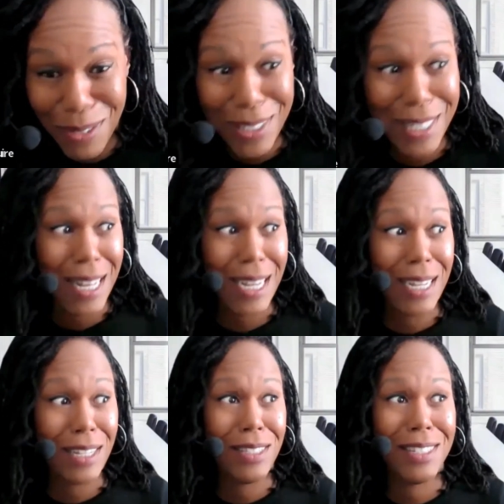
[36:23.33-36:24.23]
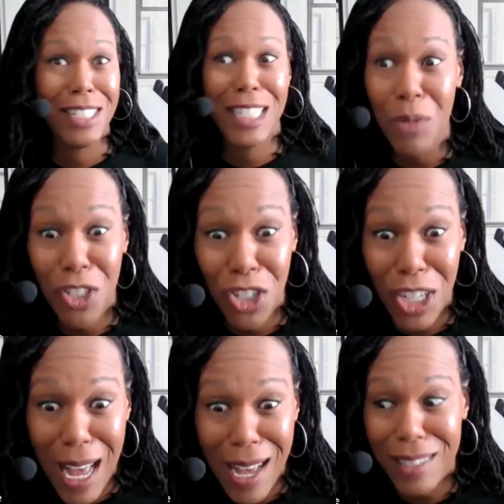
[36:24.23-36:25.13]
I was like, she was
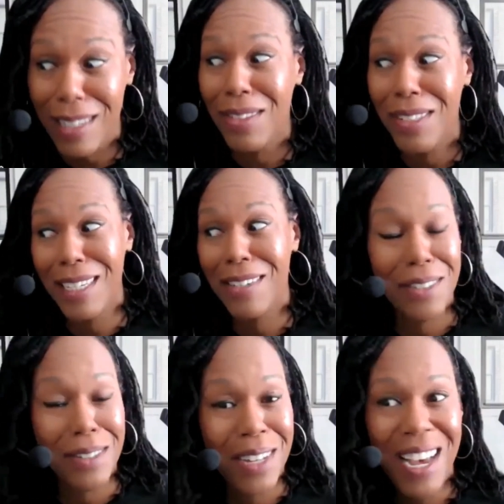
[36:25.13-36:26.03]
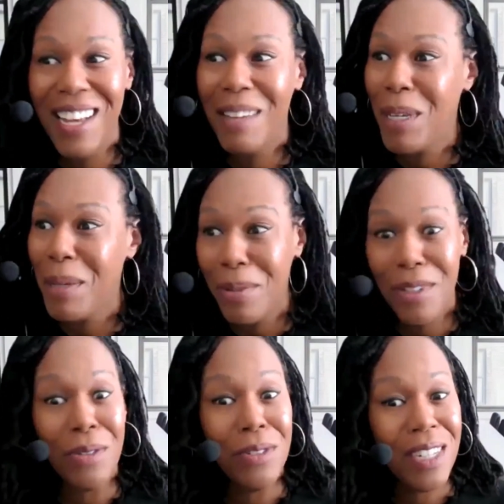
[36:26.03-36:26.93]
shocked. I was like, girl, people
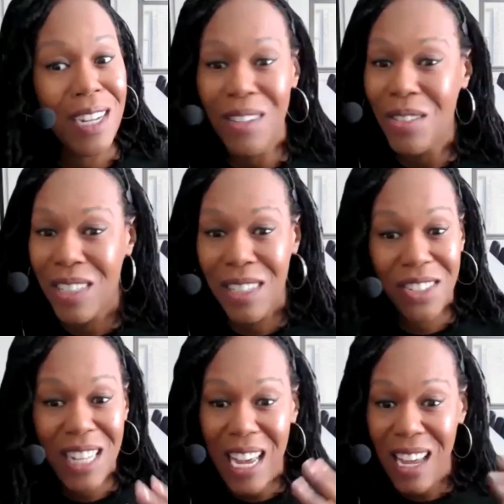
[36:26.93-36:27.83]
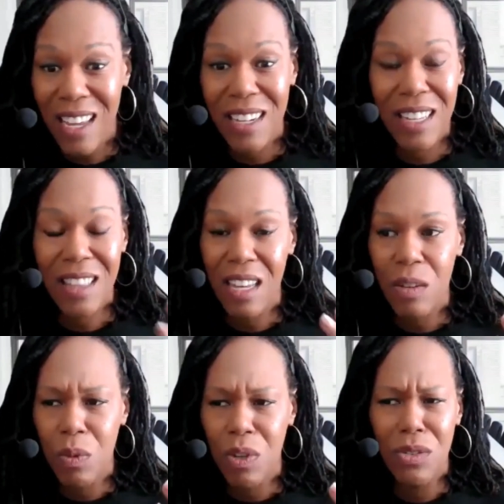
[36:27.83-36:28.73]
don't understand. They think,
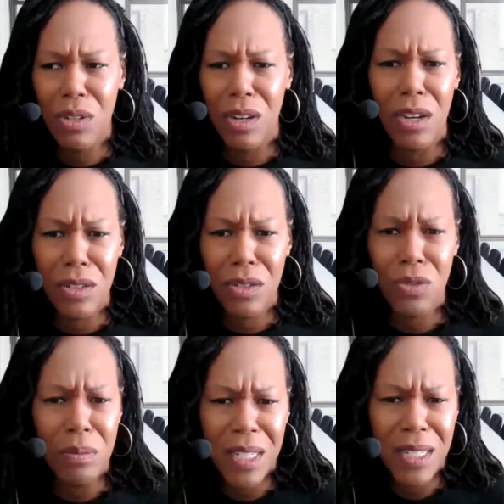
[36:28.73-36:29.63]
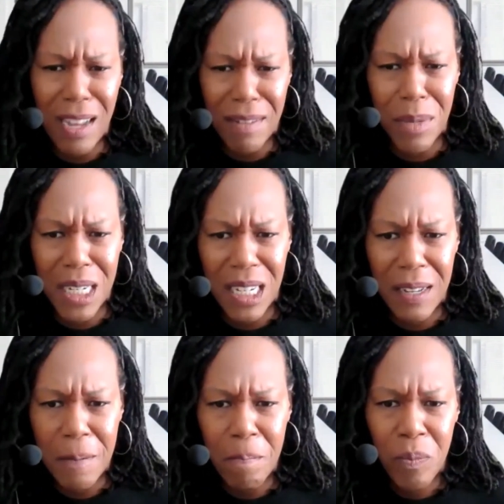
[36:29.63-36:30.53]
well, you're in law school, you must have money,
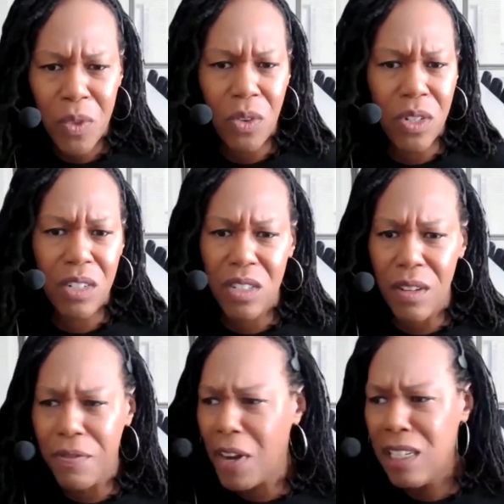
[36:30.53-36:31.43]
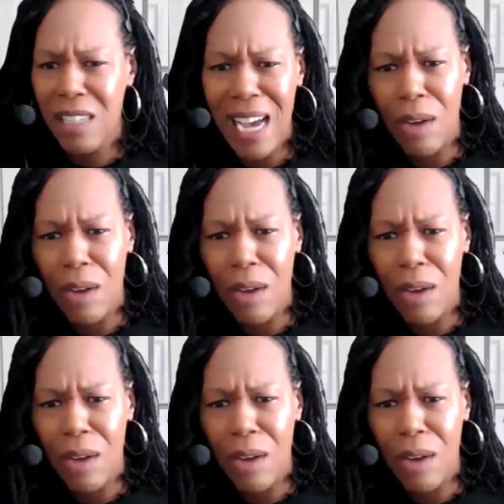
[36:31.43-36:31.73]
or there's a fund